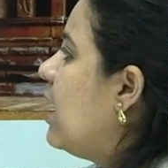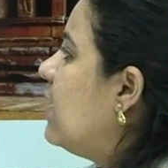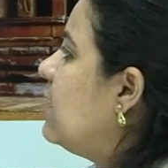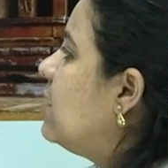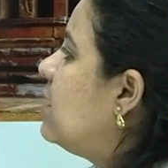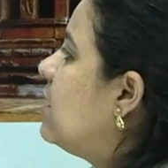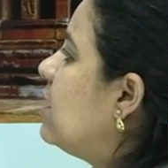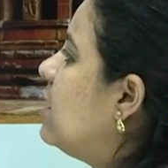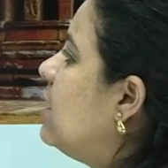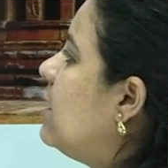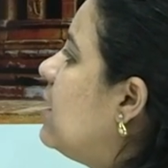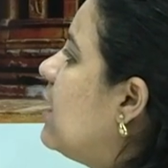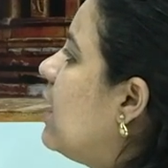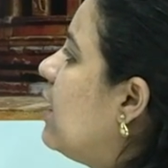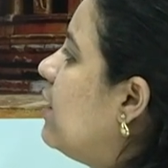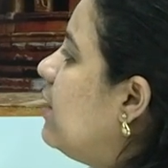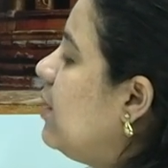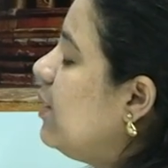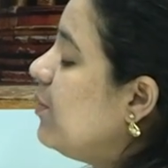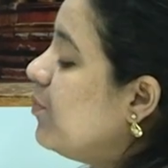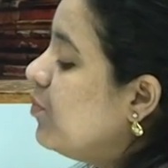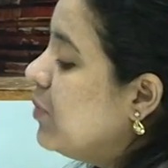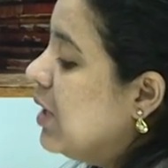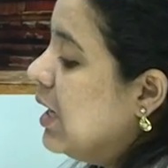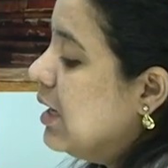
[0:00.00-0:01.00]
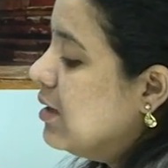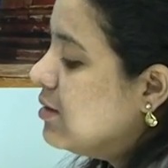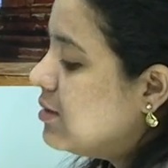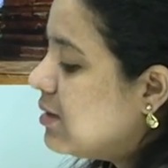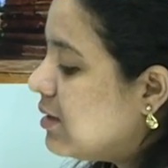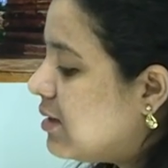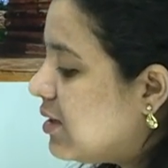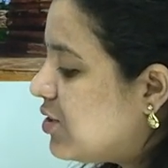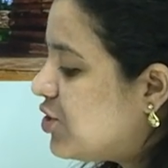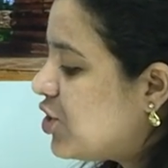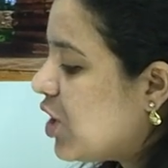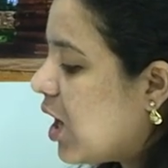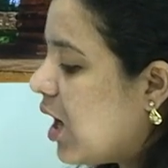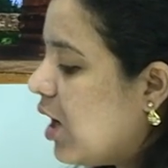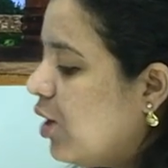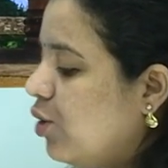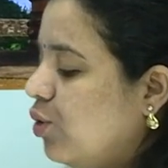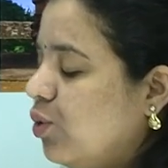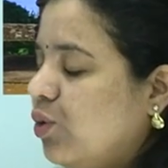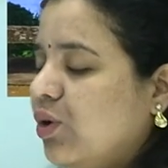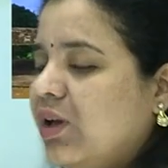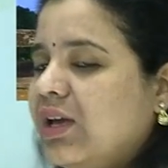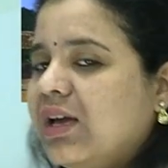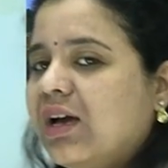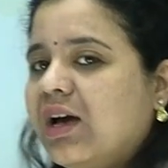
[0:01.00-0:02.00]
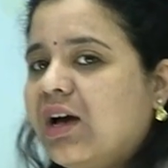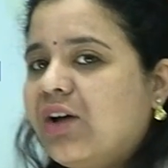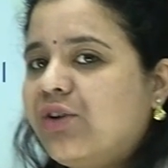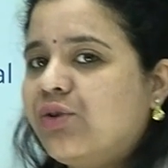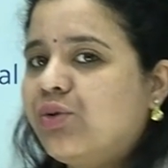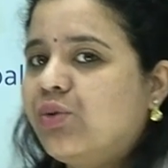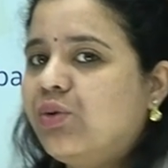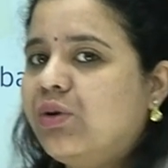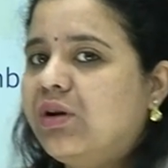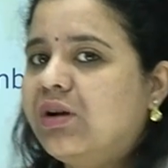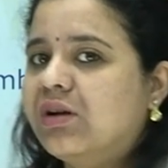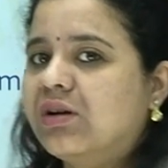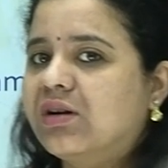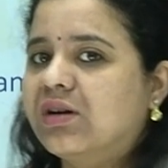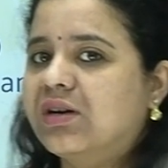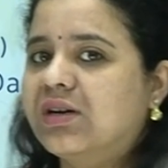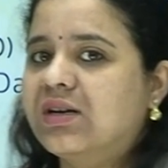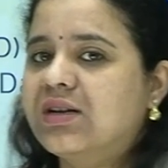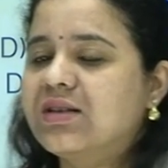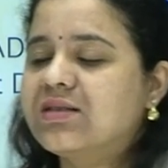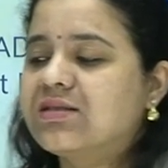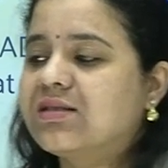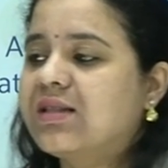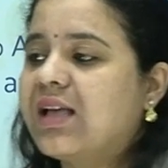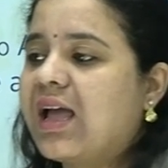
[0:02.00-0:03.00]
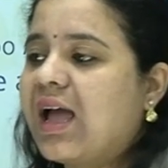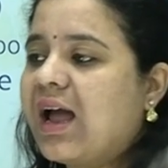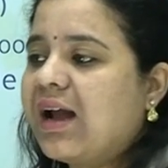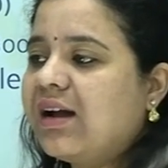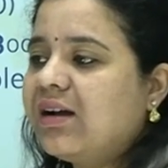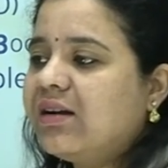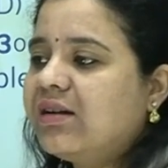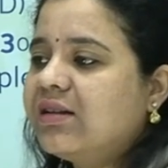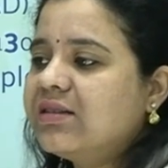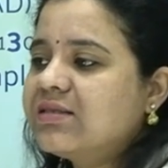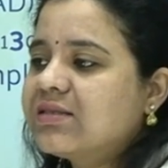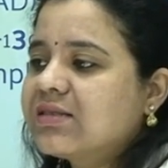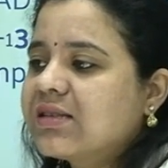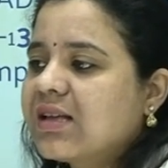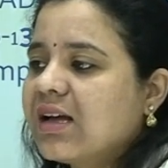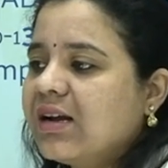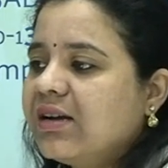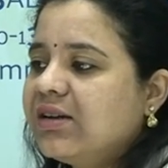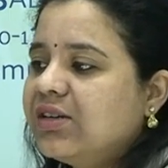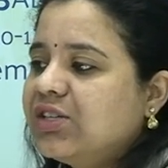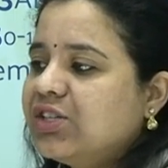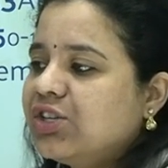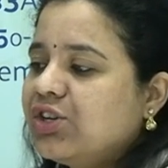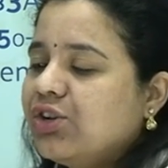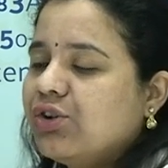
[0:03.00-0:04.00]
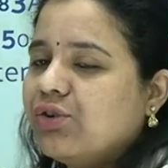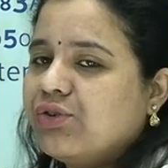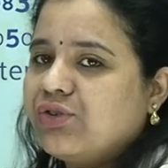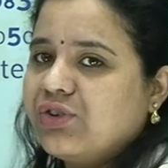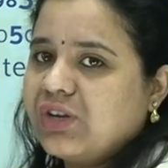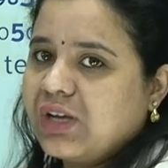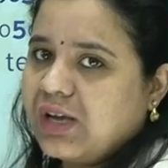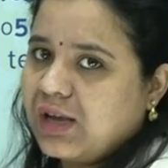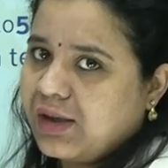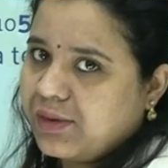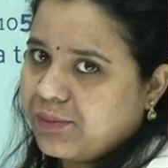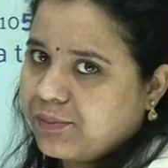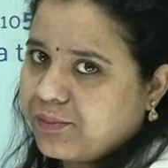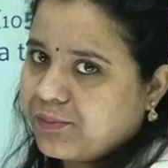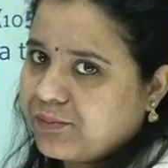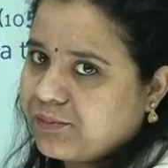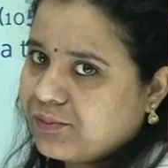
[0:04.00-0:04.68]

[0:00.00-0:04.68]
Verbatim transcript: and Kalyani. See, the Chalukya rulers, they had a discontinuity.